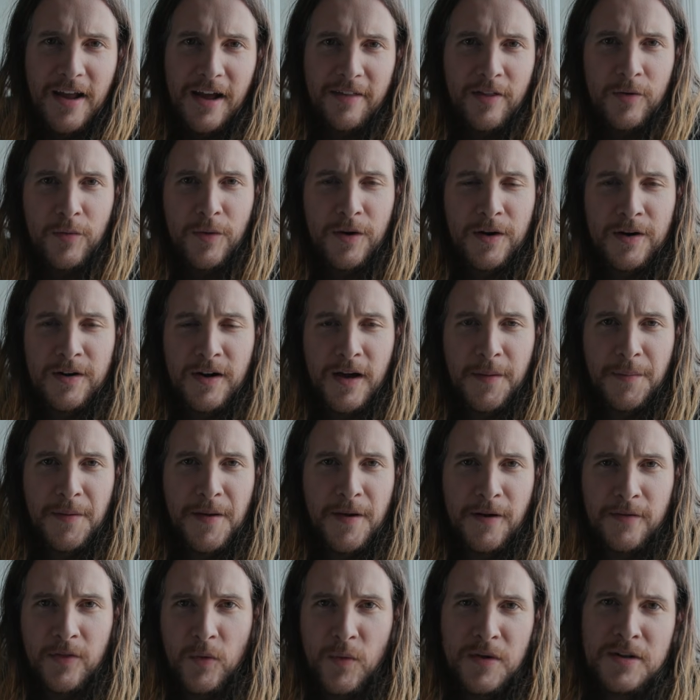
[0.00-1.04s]
now that we're up
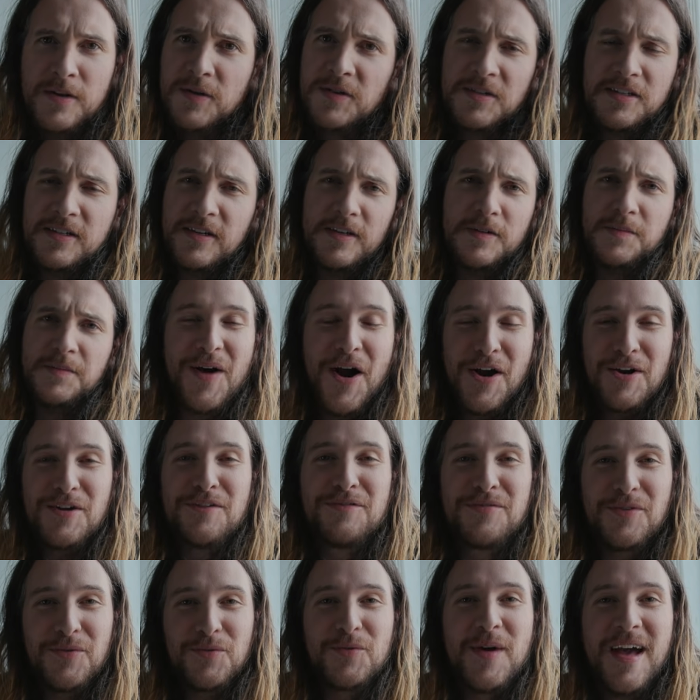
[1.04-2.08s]
here on the windowsill, part
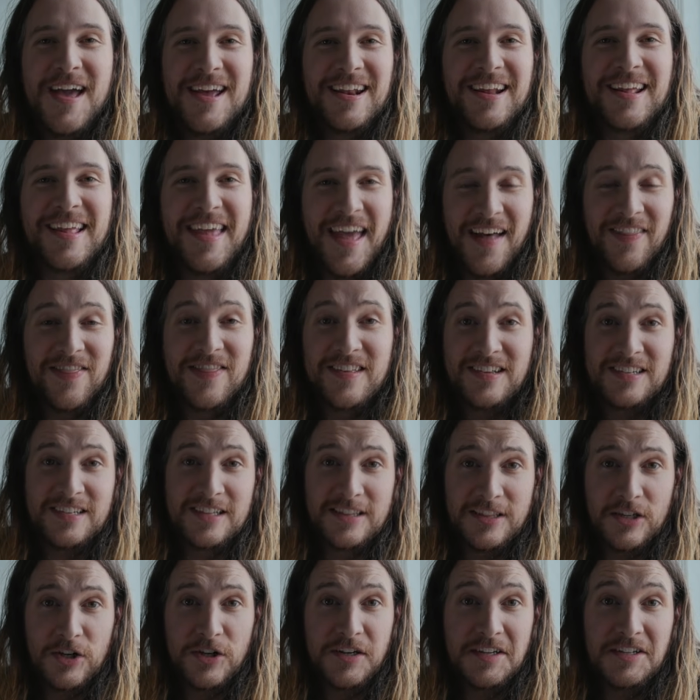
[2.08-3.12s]
of the way to get this
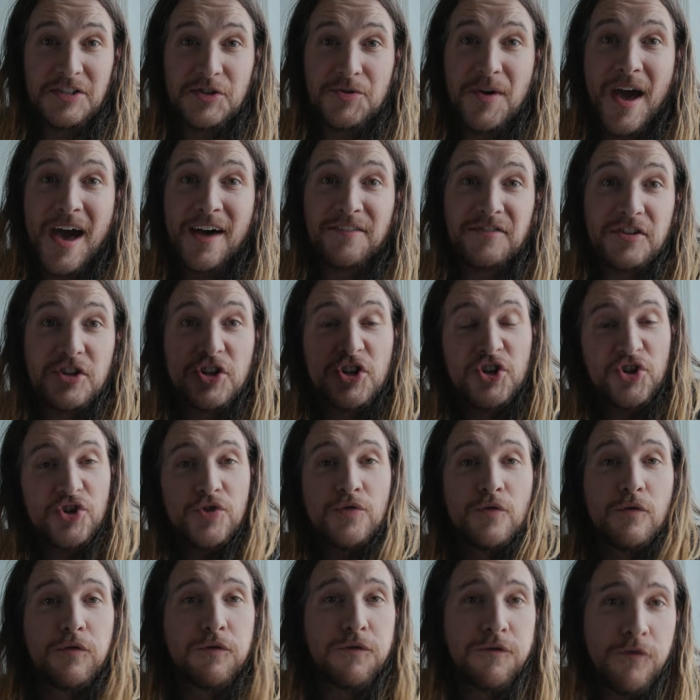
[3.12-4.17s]
look is you have to
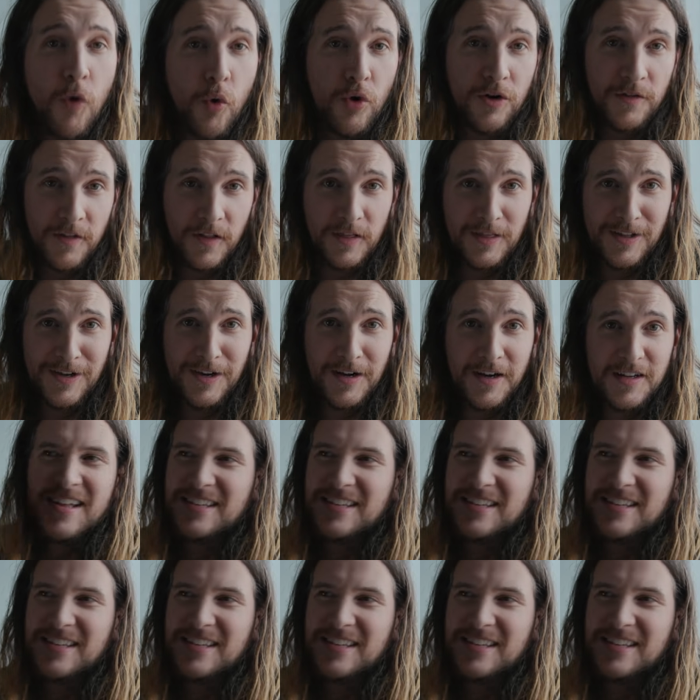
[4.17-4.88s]
shoot for the look.